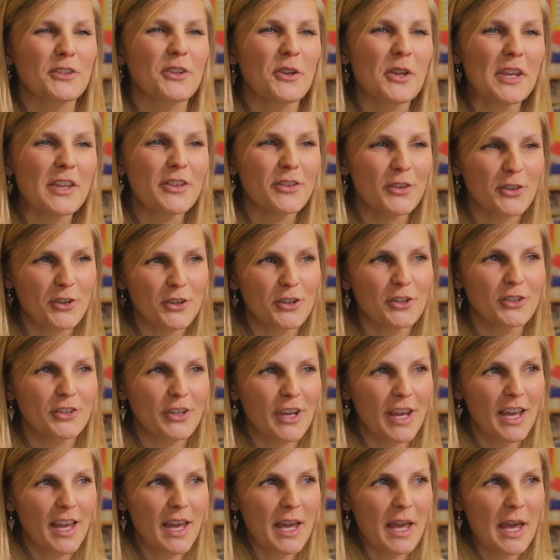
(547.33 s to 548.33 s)
So he's a good,
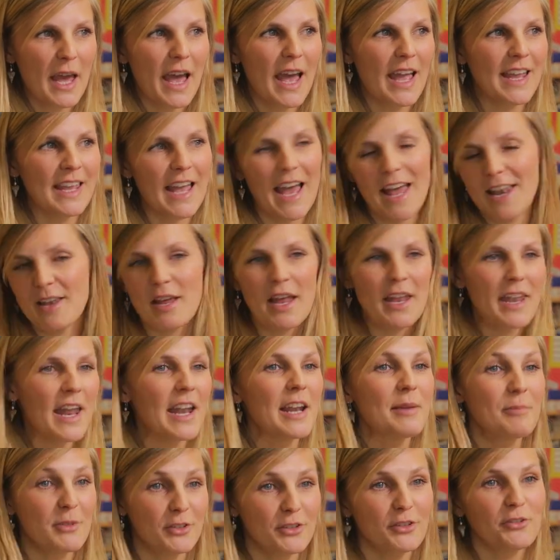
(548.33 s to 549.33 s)
an
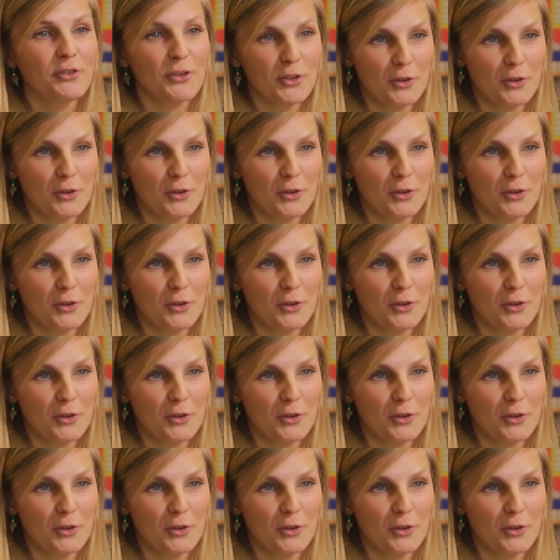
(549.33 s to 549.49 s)
element of